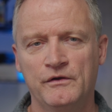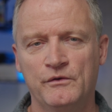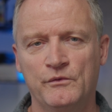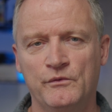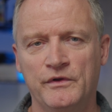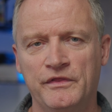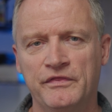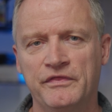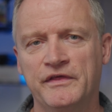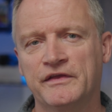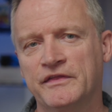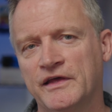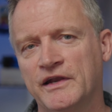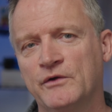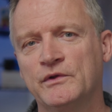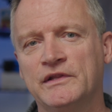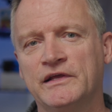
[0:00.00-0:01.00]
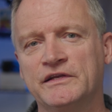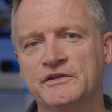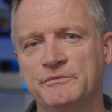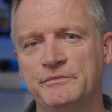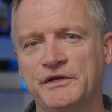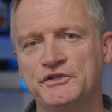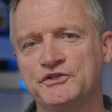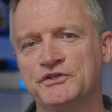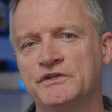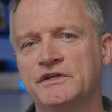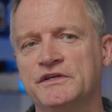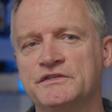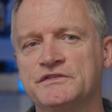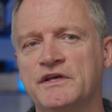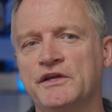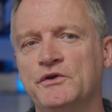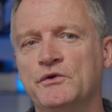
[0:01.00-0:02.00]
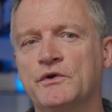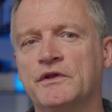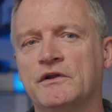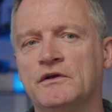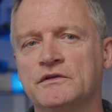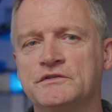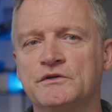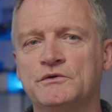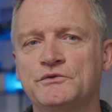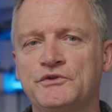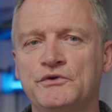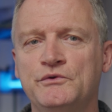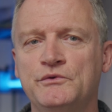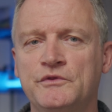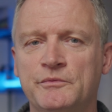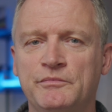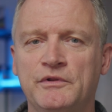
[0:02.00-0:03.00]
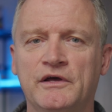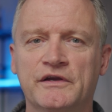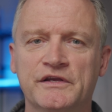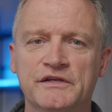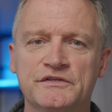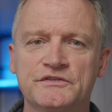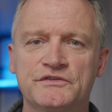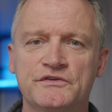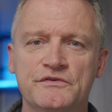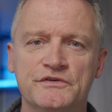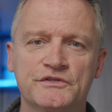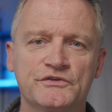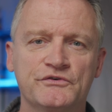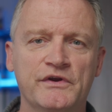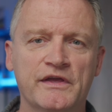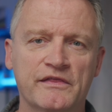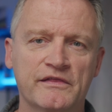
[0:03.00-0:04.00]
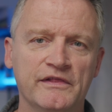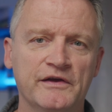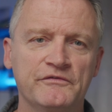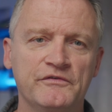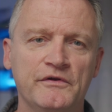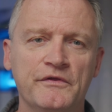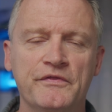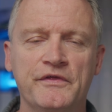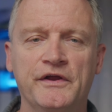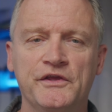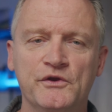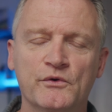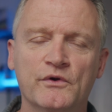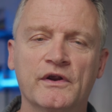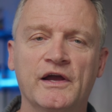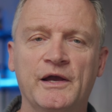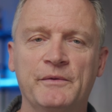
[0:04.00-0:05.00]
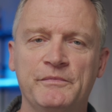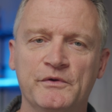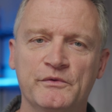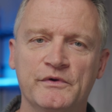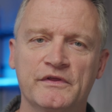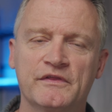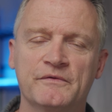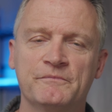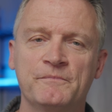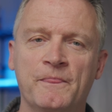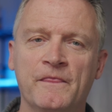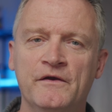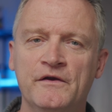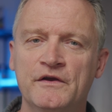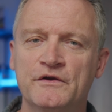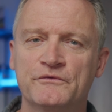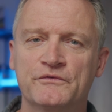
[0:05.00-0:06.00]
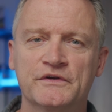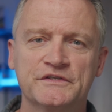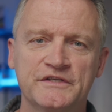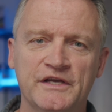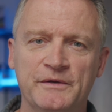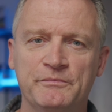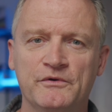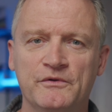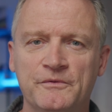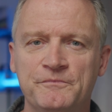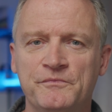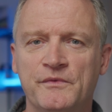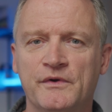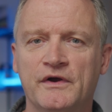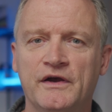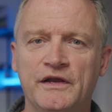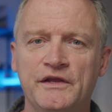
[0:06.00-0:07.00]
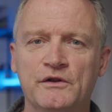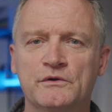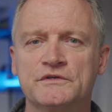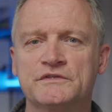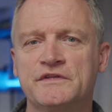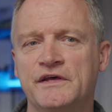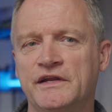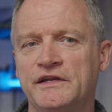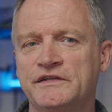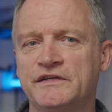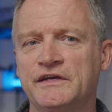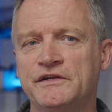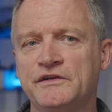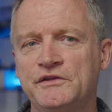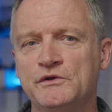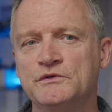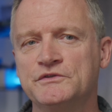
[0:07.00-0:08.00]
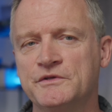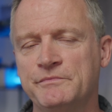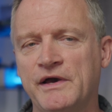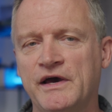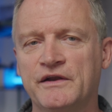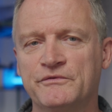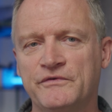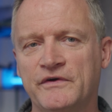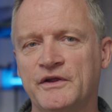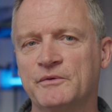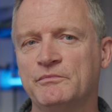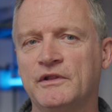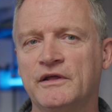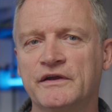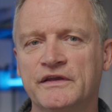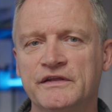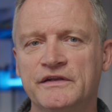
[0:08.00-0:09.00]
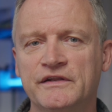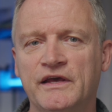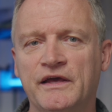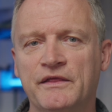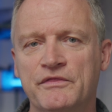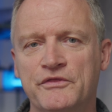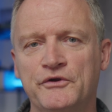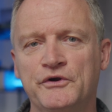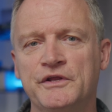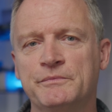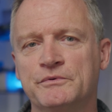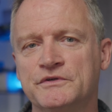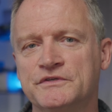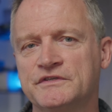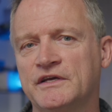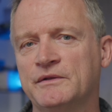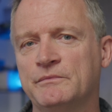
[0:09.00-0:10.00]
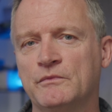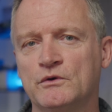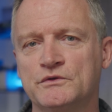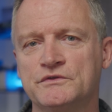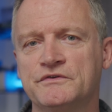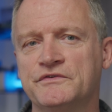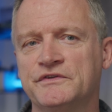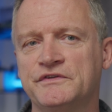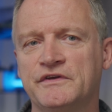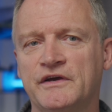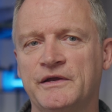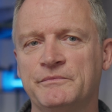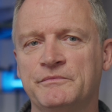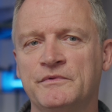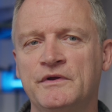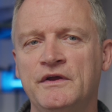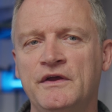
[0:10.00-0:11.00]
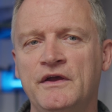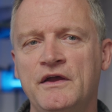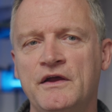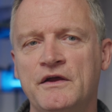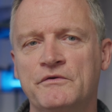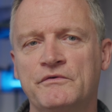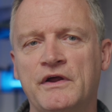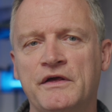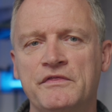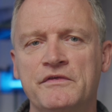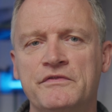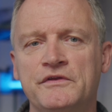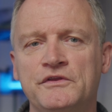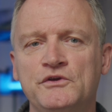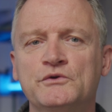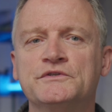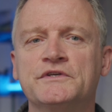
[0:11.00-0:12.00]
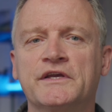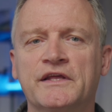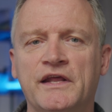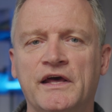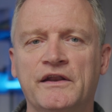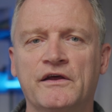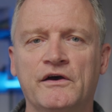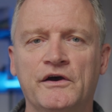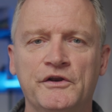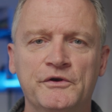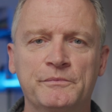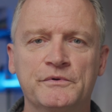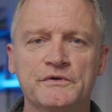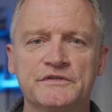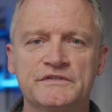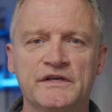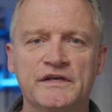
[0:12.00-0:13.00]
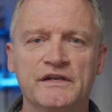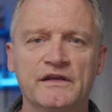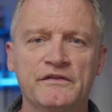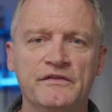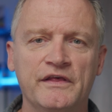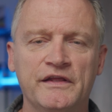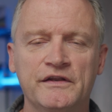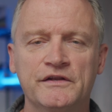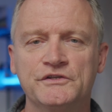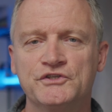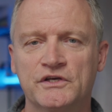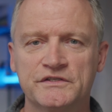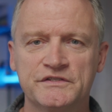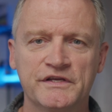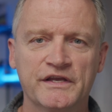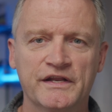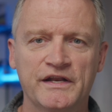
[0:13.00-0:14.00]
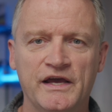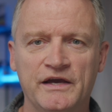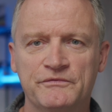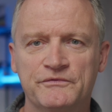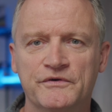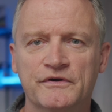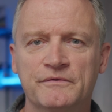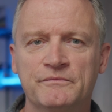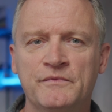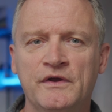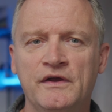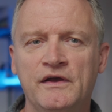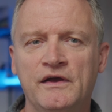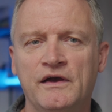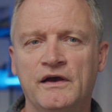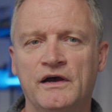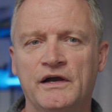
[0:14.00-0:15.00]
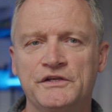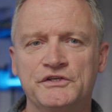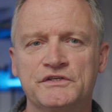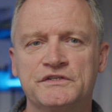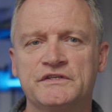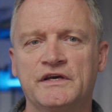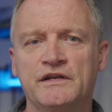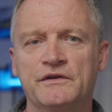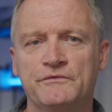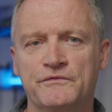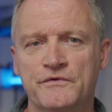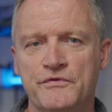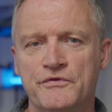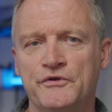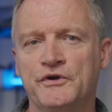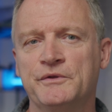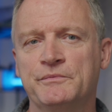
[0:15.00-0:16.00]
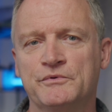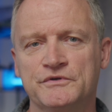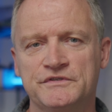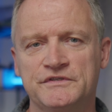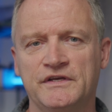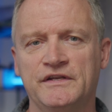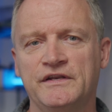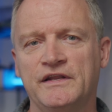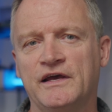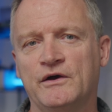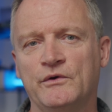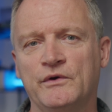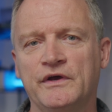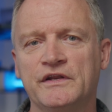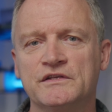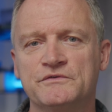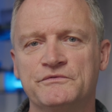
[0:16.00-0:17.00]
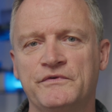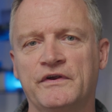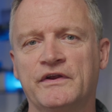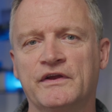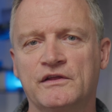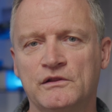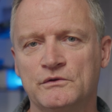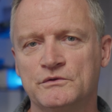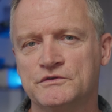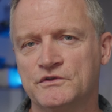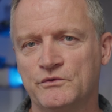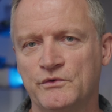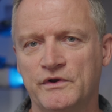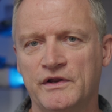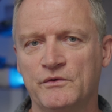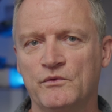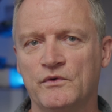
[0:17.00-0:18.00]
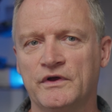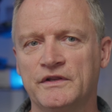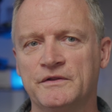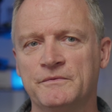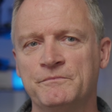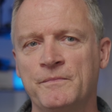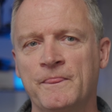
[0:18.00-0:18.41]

One thing that I would like to mention is that you can also tune the plugins to the strength level that you are happy with. For example, I noticed that I tend to use the modifier plugin at 30% most of the time. Rather than using it at 100% and then adjusting it after, I just set it for 30% now and it's very close to what I want.